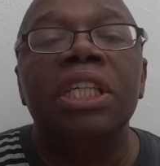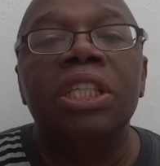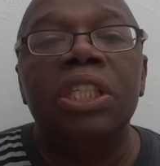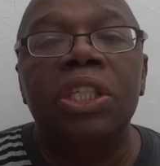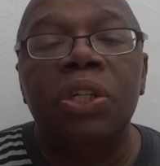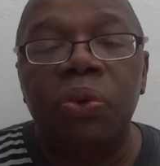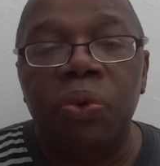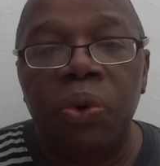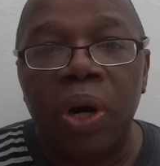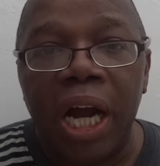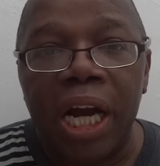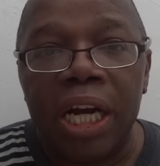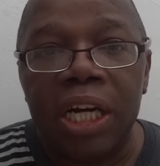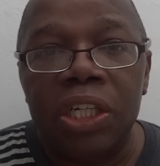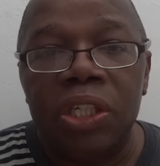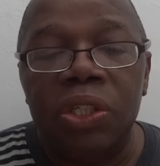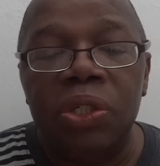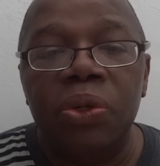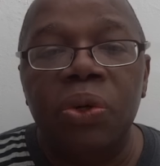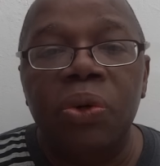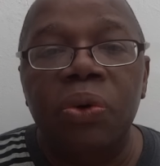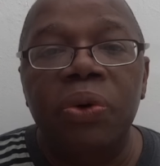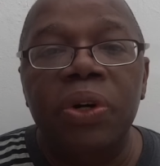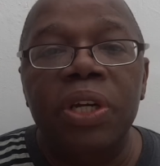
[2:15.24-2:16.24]

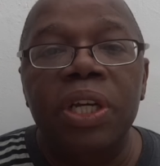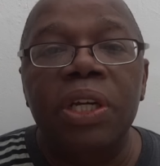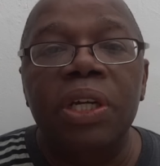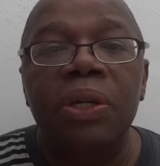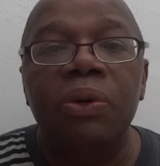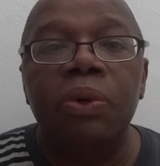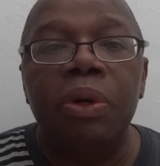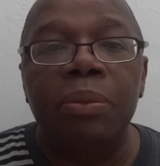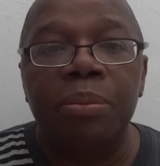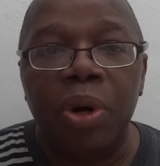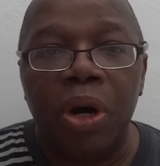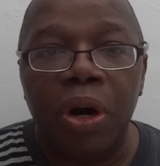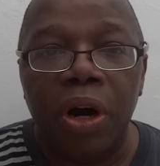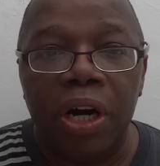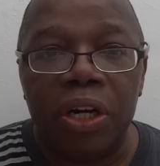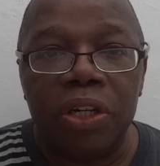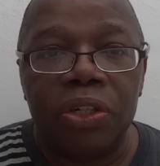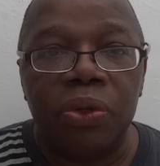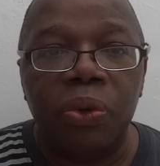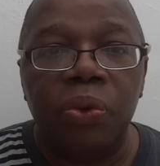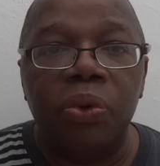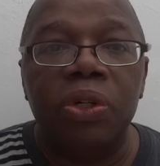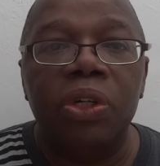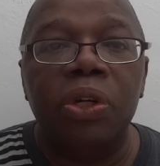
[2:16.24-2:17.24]
derogatory
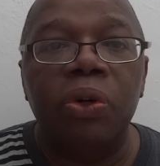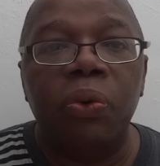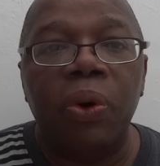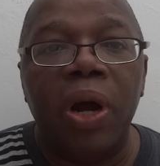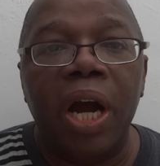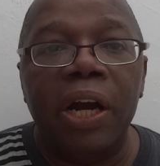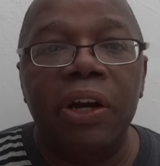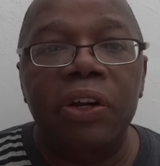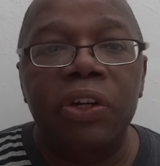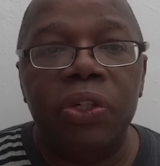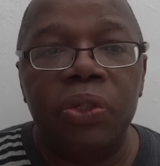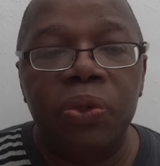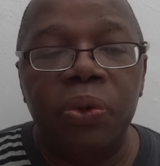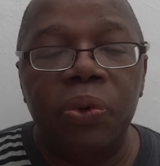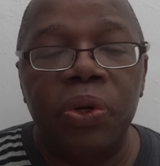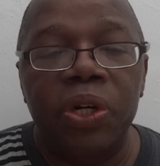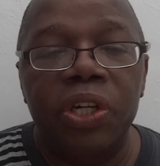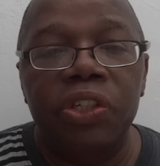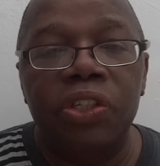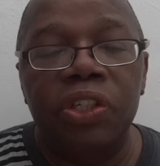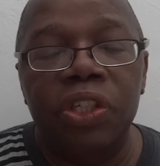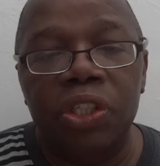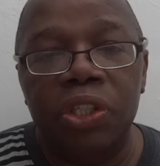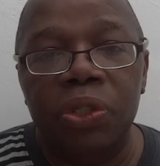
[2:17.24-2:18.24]
remarks or
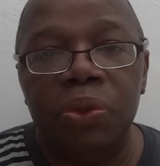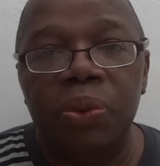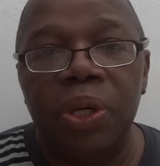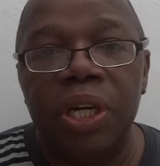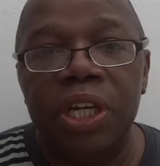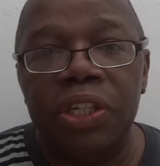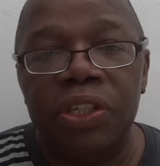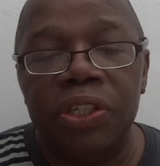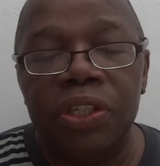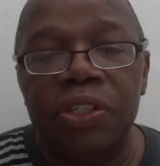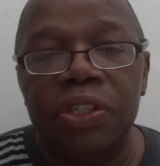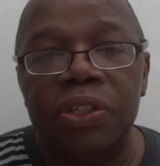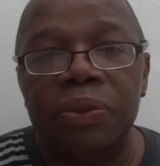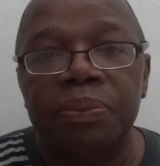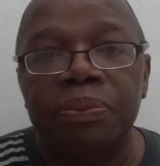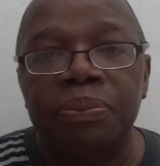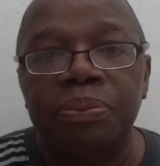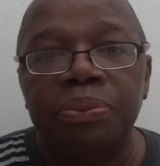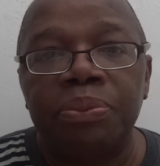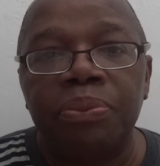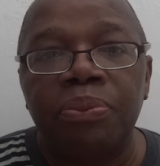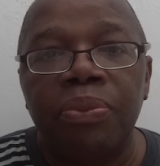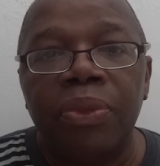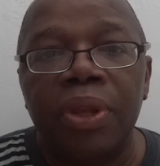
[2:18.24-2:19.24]
derogatory situations.
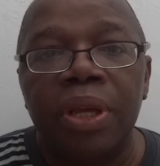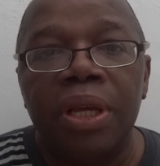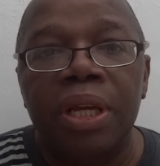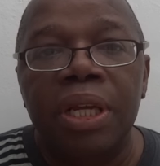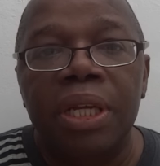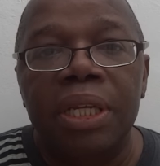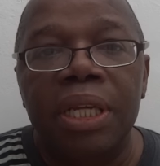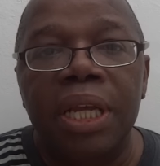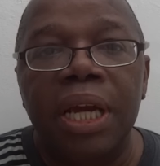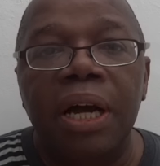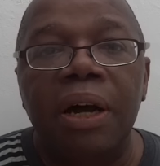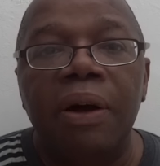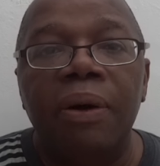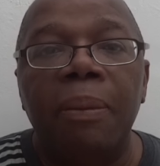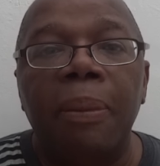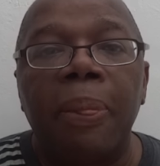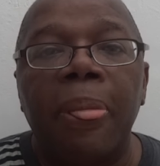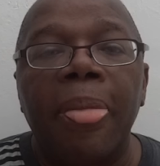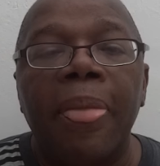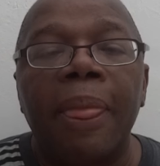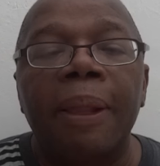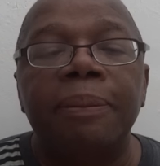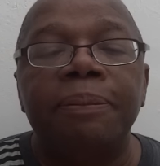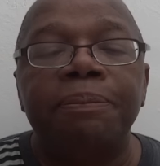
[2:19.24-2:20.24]
Now,
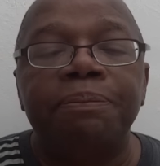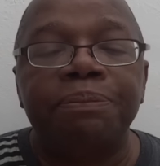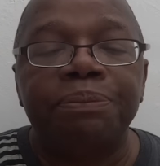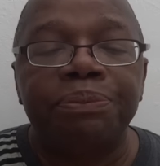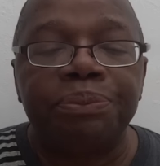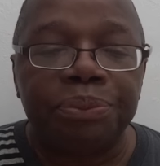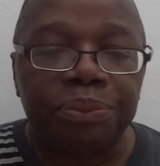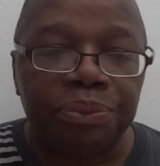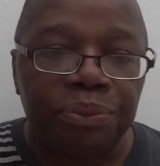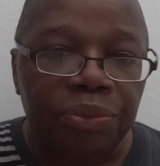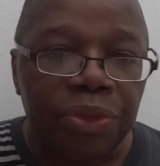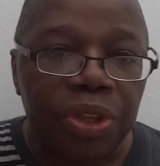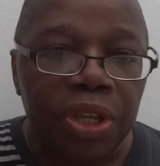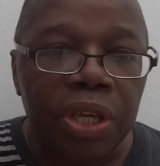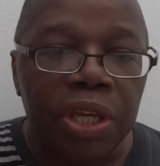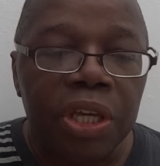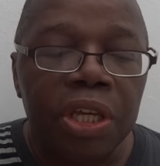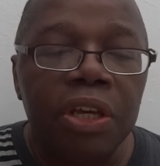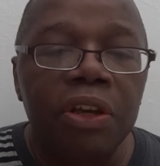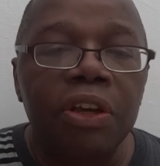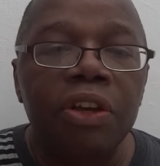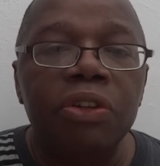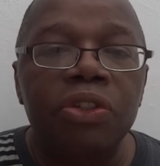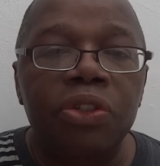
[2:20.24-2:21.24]

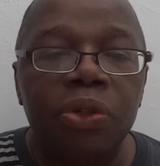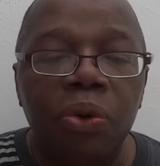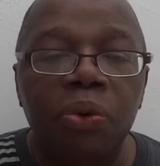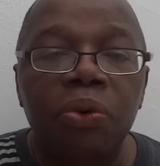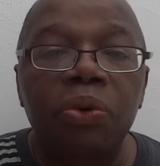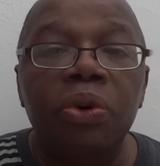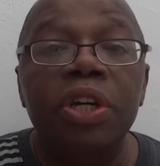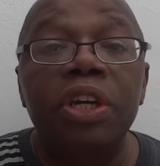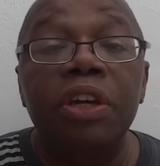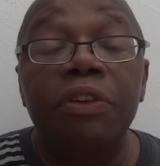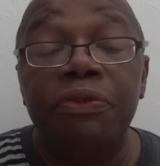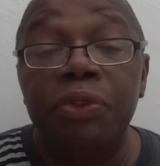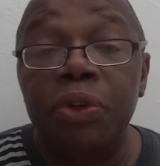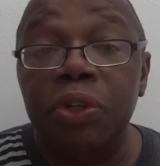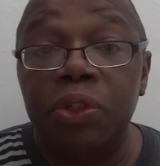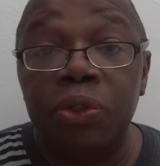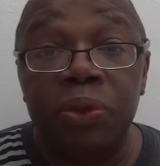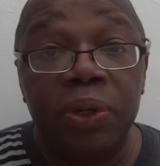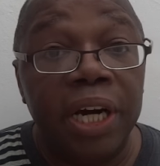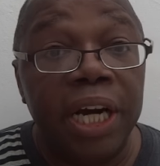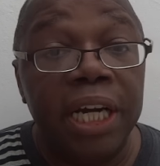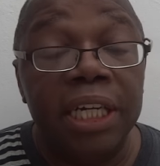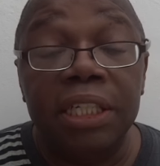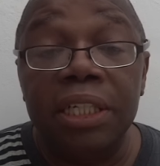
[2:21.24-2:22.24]
if you're
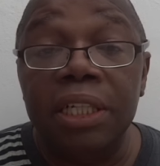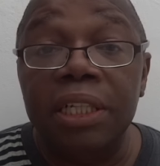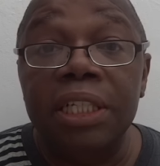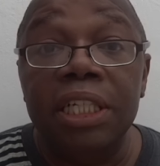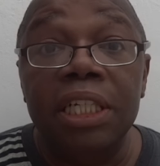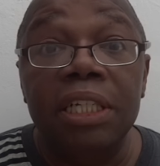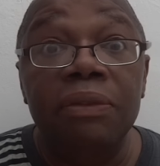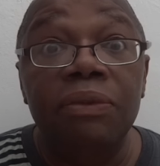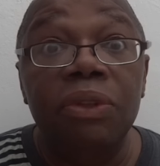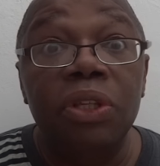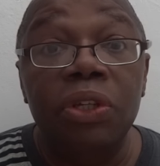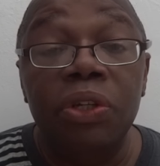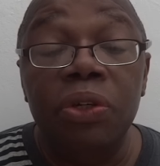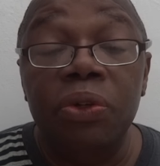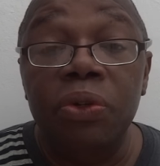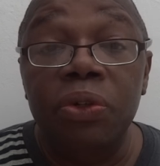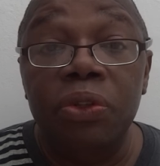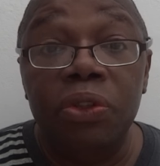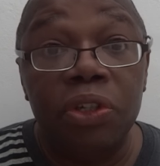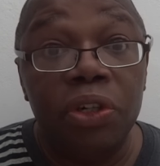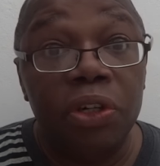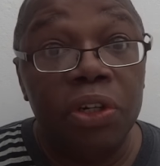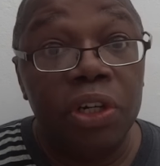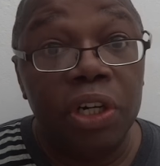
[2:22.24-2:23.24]
trying to leave
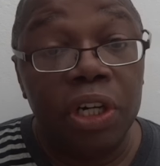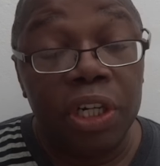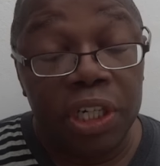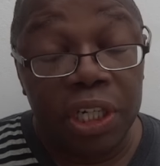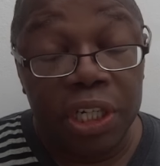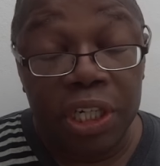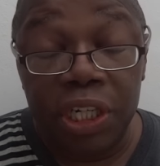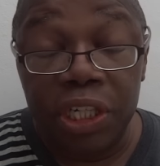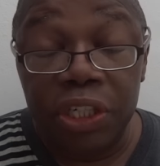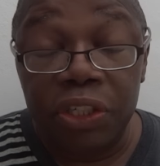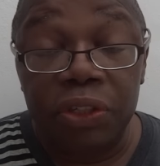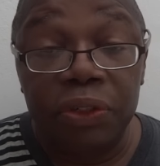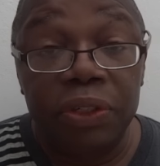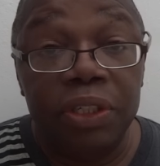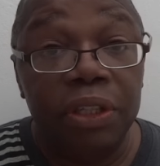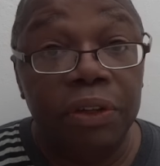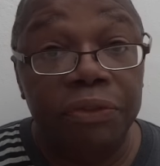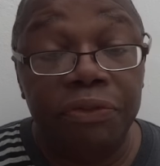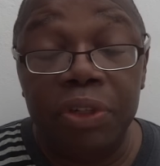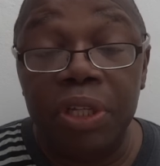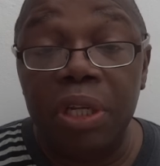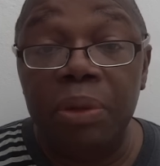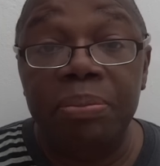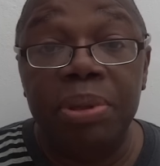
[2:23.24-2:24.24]
the country, the
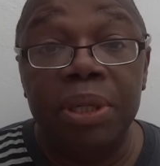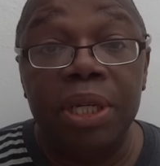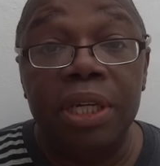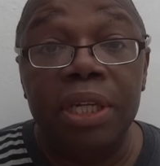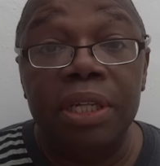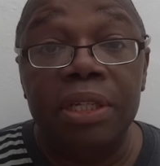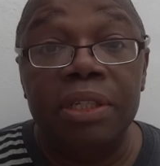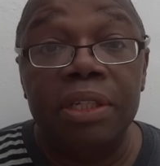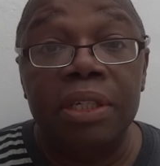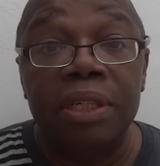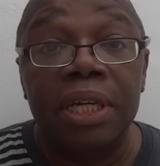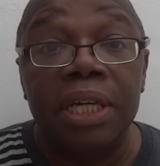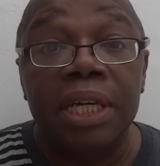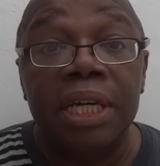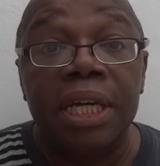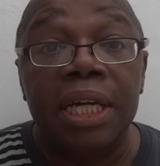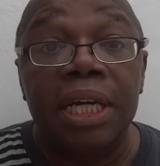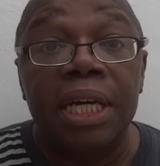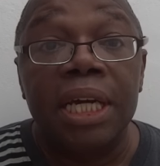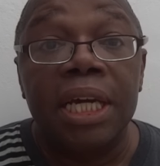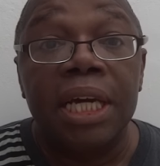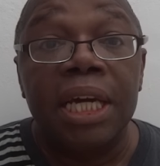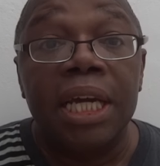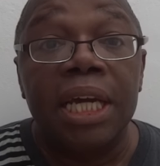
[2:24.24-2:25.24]
Philippines,
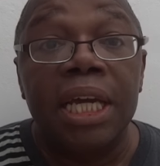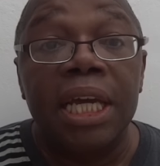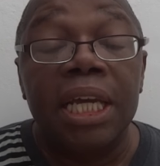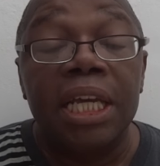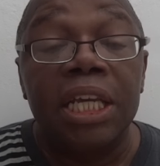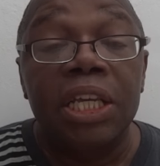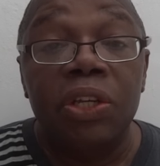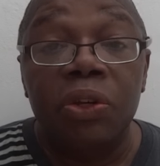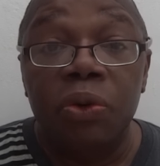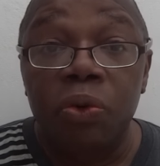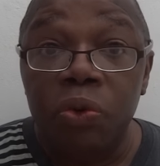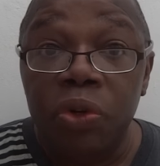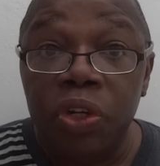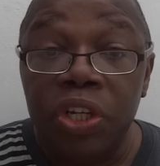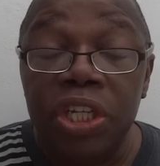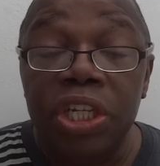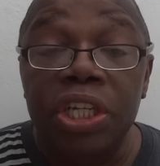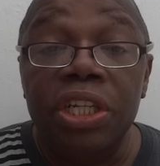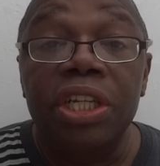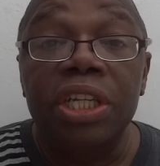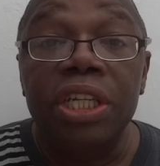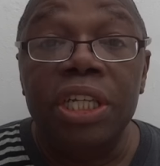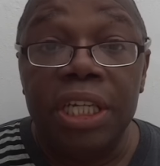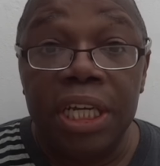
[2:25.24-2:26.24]
you
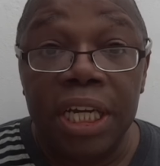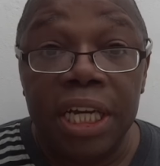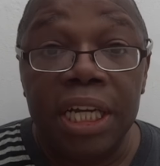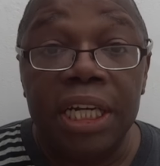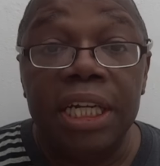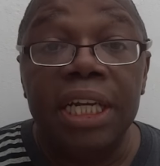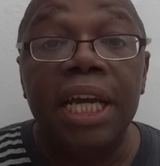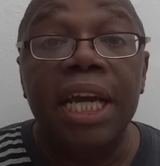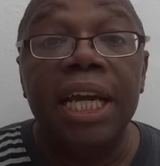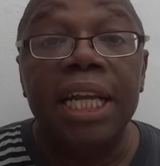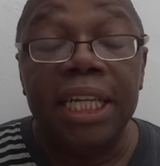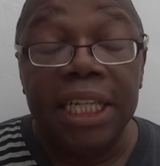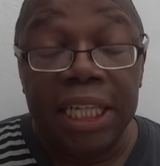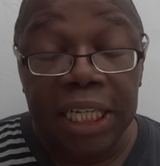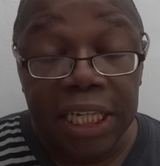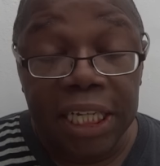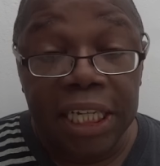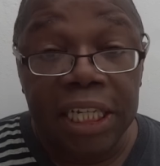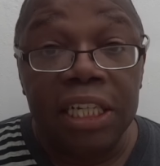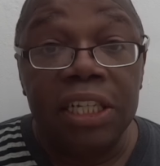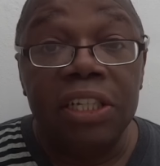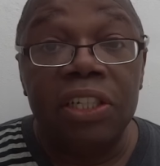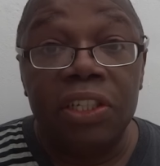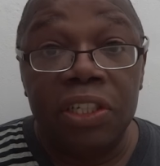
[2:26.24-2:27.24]
need to get an
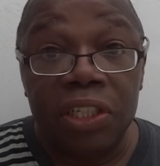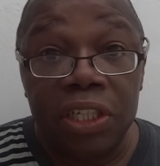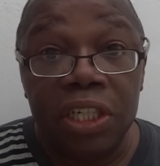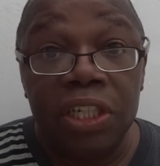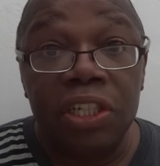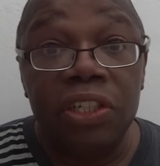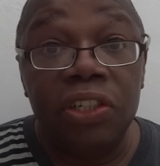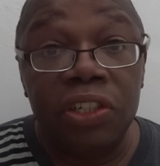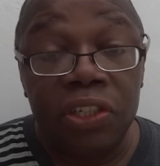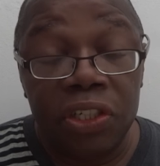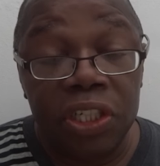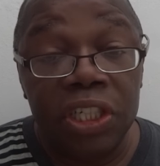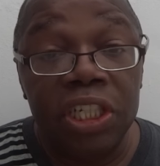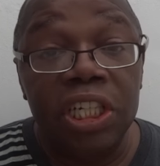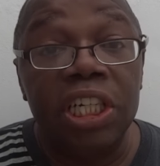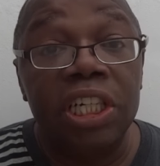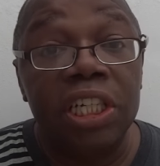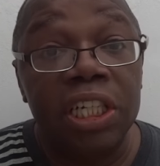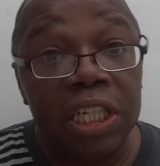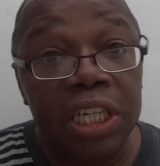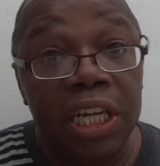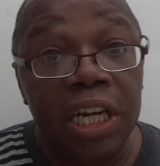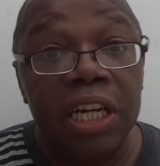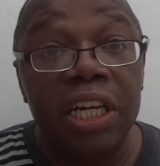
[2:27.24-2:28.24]
ECC
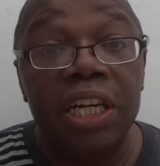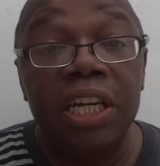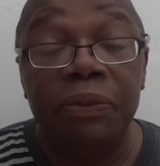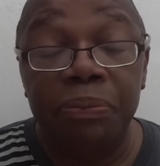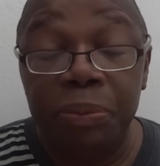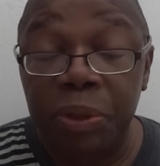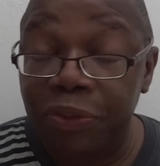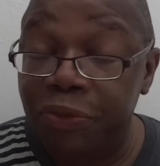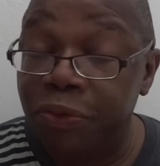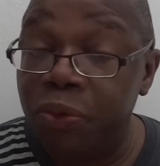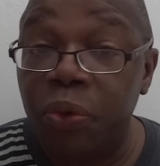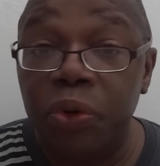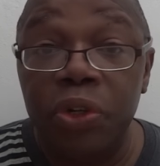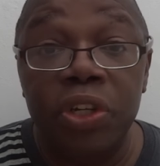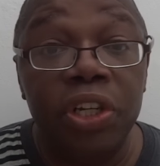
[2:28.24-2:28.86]
clearance before